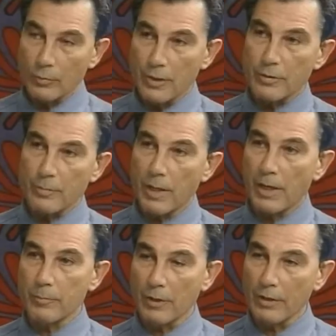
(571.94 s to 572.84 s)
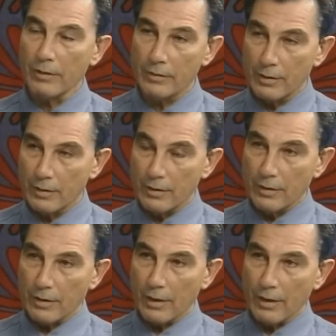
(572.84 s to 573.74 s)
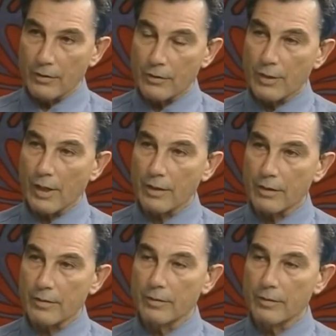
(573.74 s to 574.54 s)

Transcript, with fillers: went to Barmera, and started